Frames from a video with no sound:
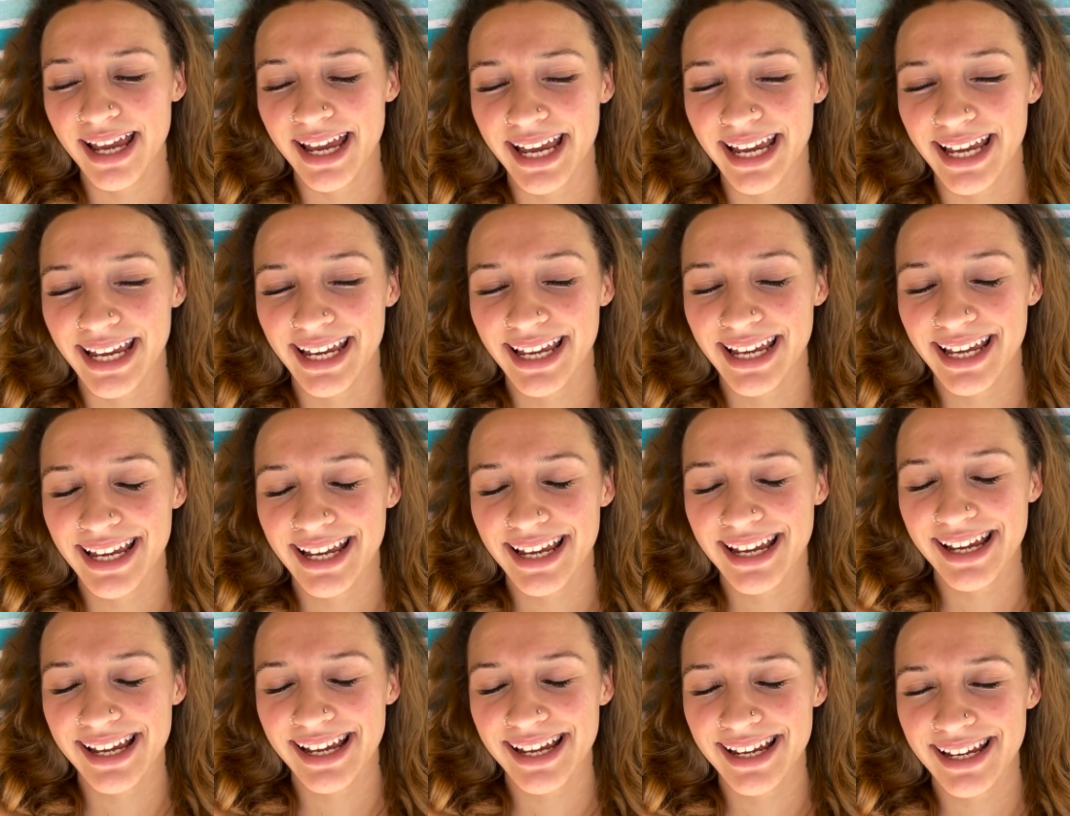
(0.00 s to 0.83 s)

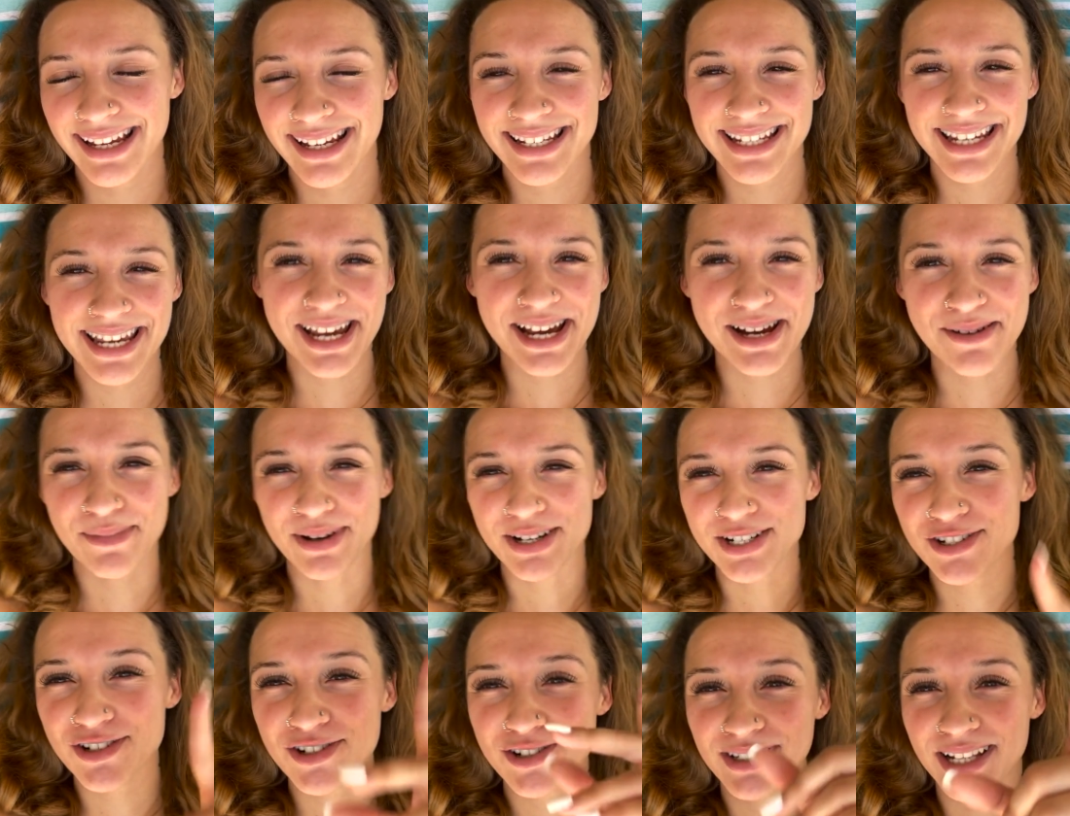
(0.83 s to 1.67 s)
And yeah,
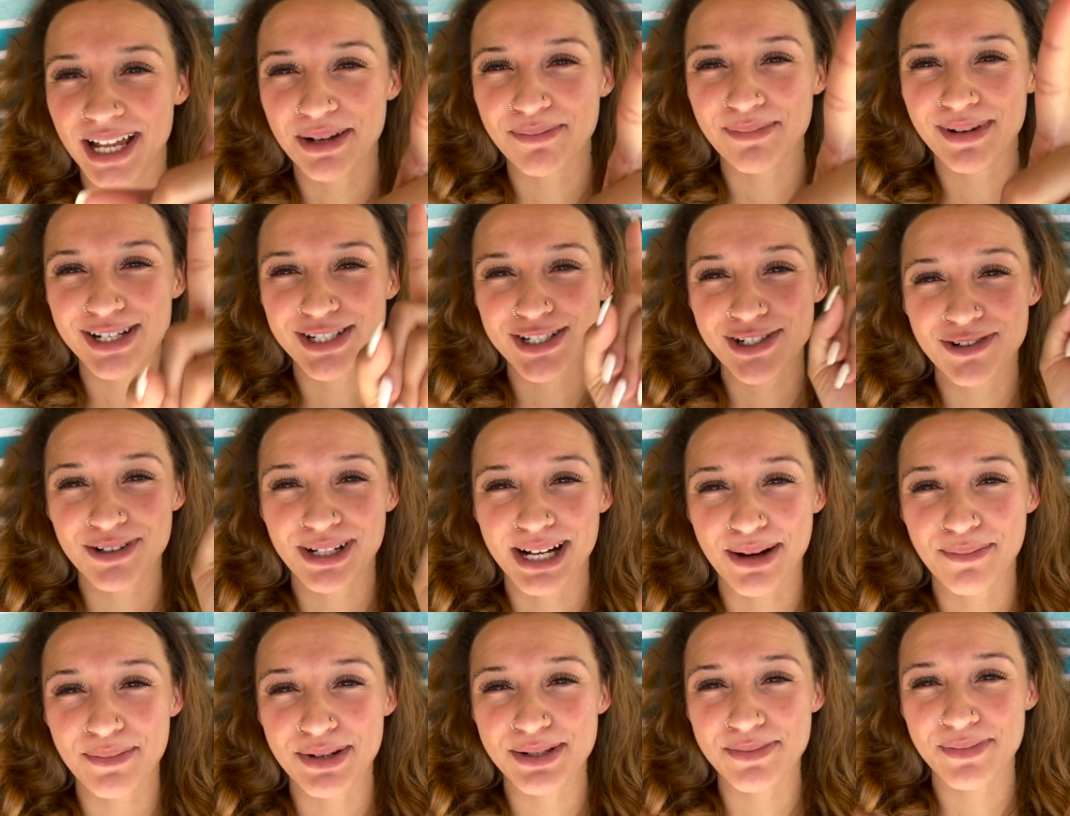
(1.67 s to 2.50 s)
make sure you like, make sure you
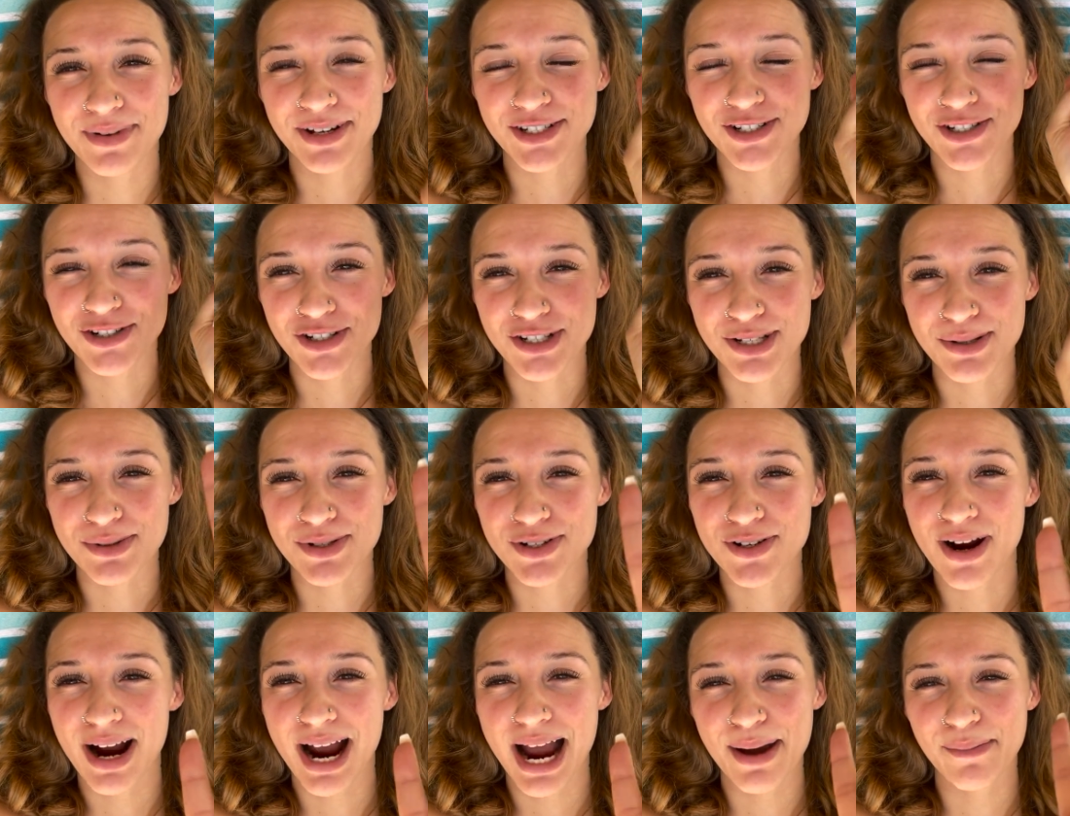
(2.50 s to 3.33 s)
comment, make sure you
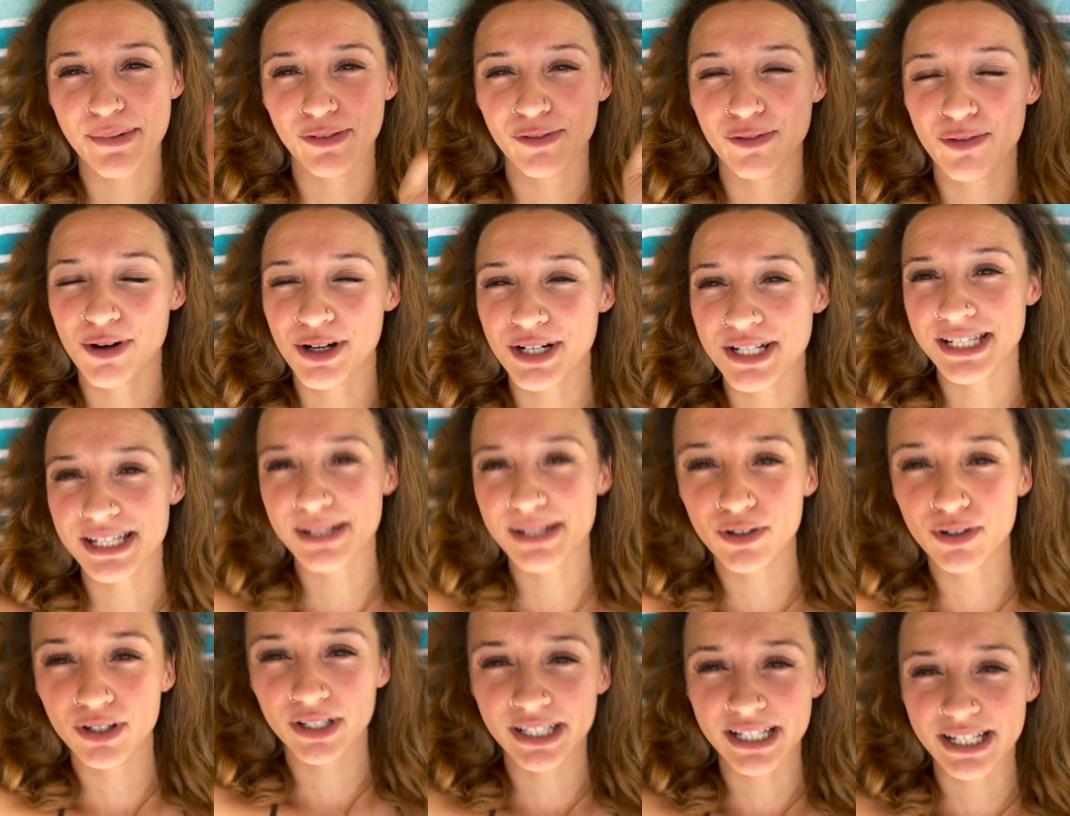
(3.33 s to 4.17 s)
subscribe if you want to see
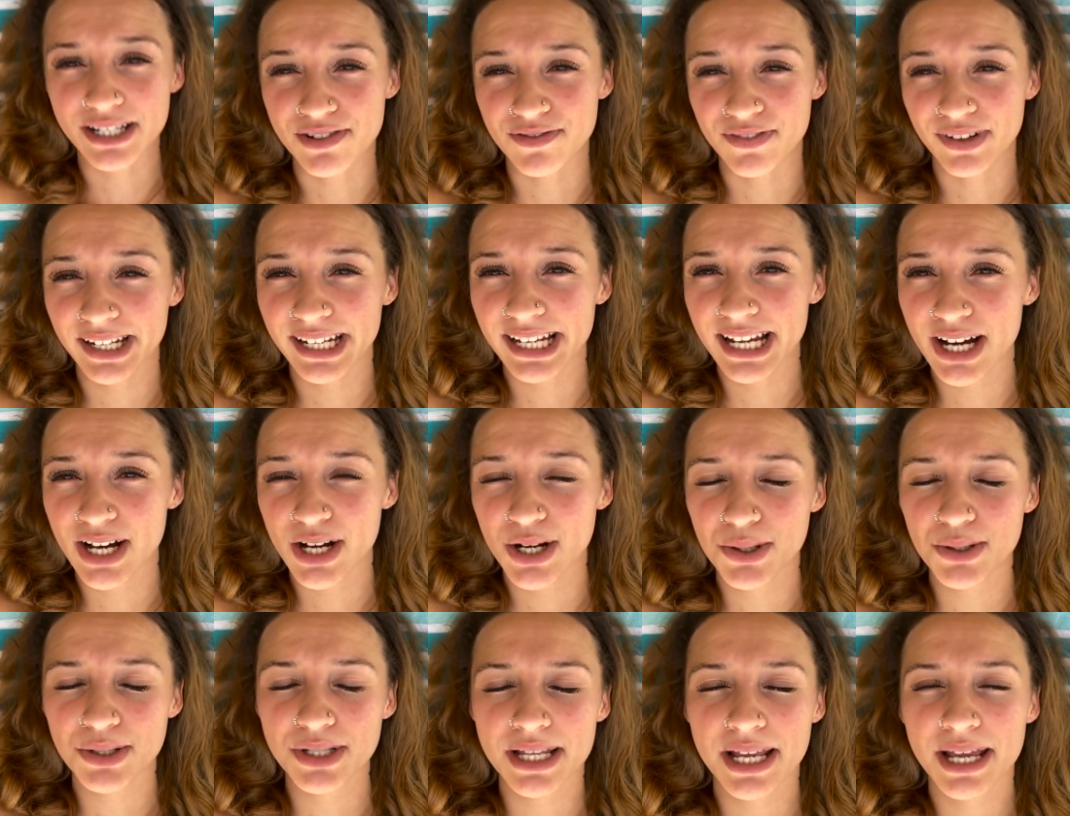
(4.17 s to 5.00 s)
of these
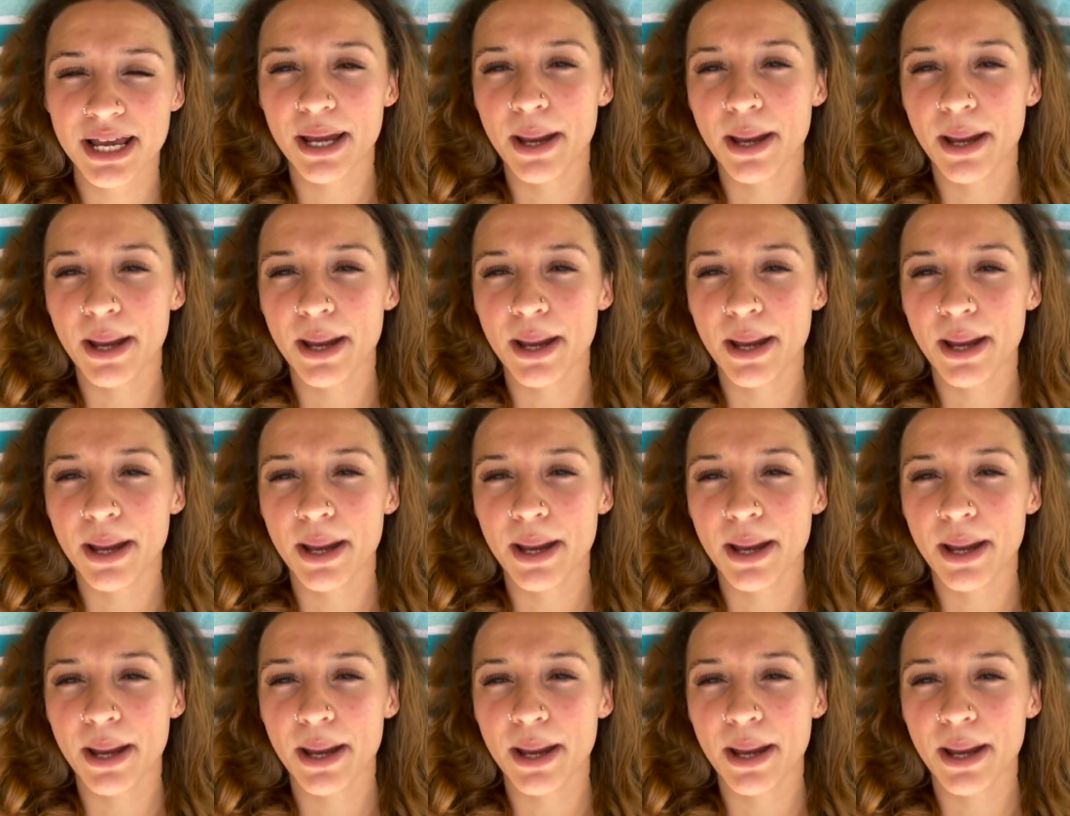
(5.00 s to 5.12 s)
videos.